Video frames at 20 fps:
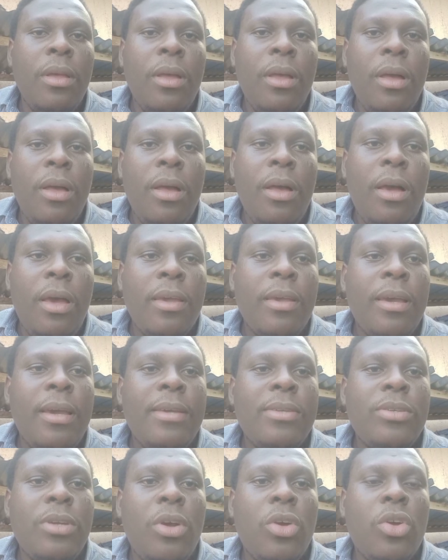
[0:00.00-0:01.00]
Hi guys,
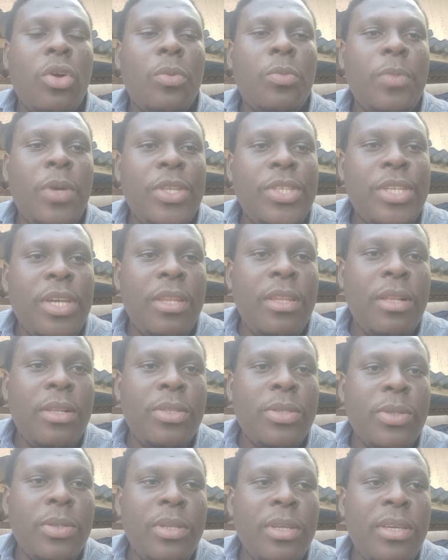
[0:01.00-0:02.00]
you're welcome to my channel
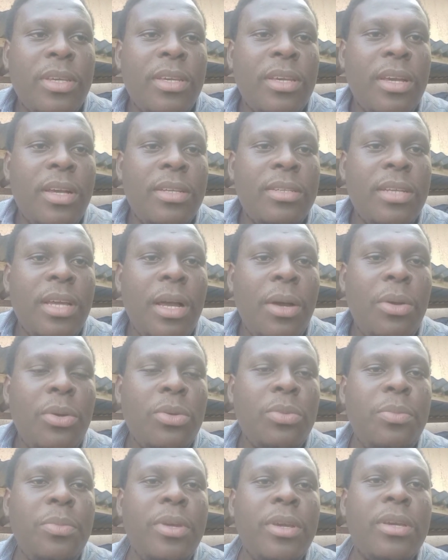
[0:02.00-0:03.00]
today, and I want to
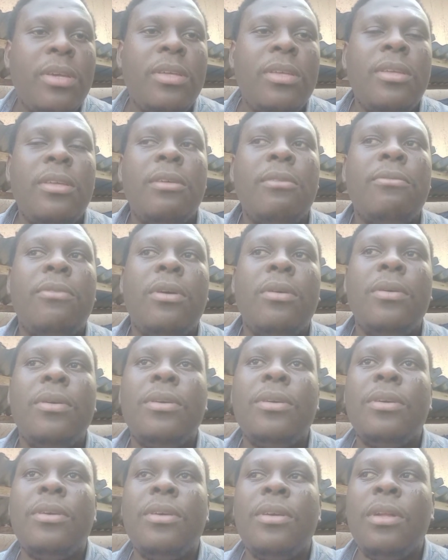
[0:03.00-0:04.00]
make a
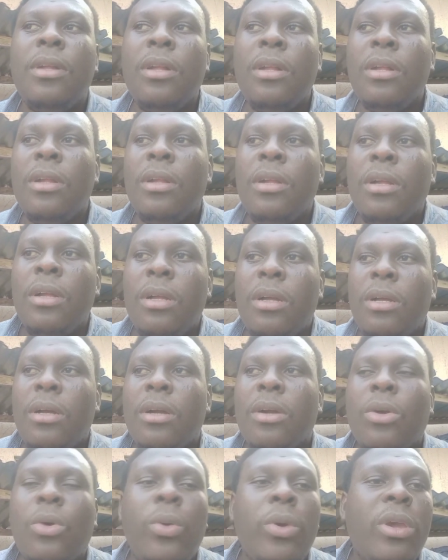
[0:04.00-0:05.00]
very
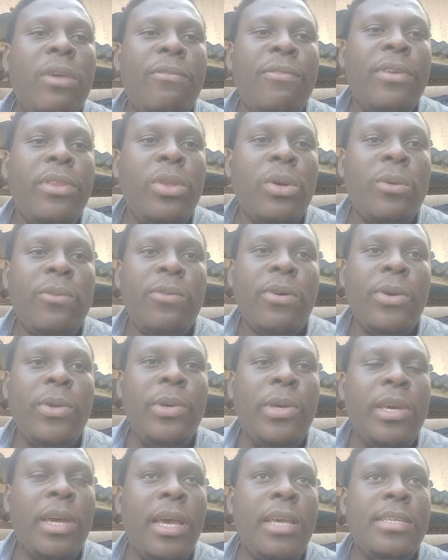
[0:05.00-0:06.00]
quick video for you
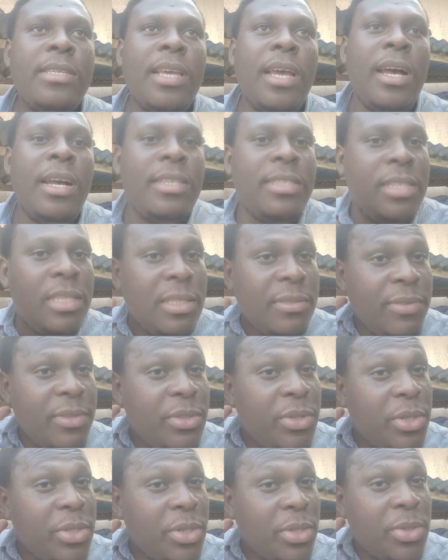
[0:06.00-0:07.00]
guys. And this video
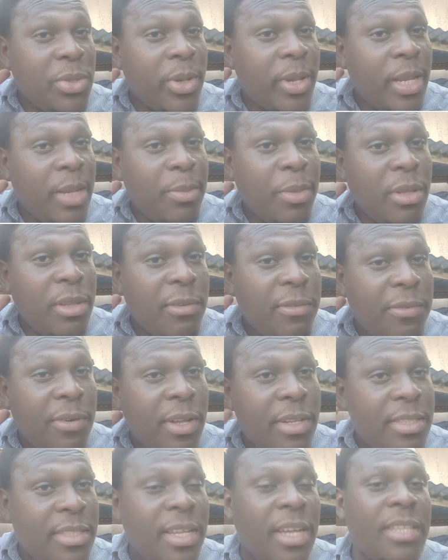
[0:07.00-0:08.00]
is just talking about the
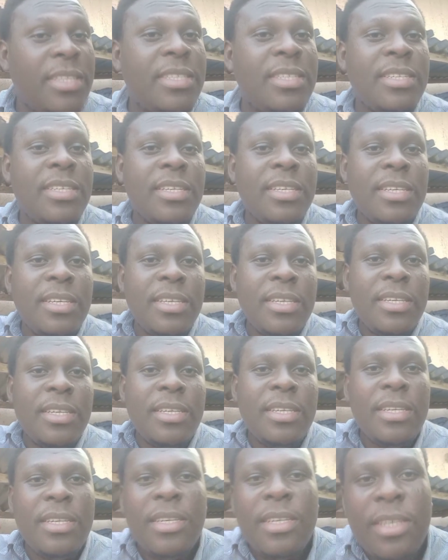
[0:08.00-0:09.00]
fact that
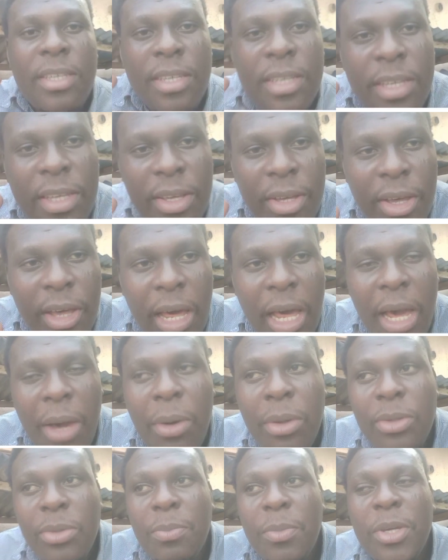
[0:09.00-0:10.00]
I want
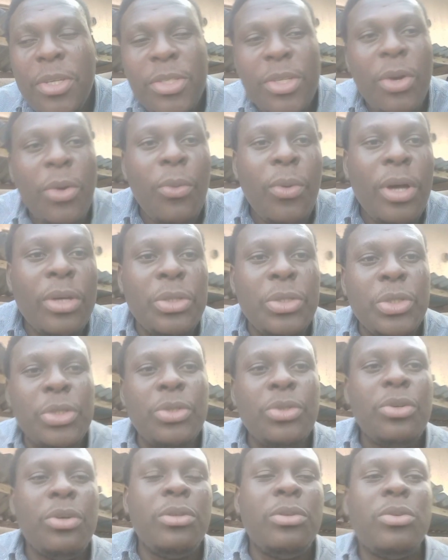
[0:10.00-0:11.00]
to mention why you should
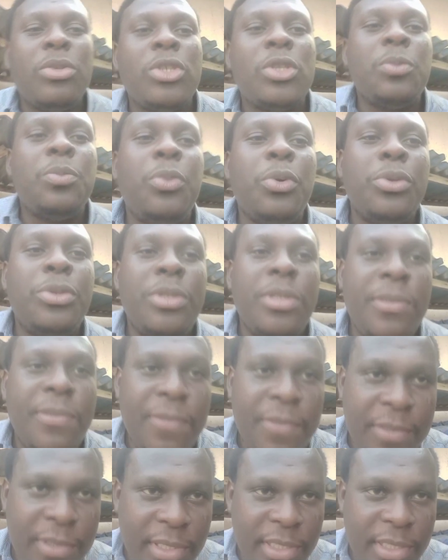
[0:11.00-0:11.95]
not use poultry feed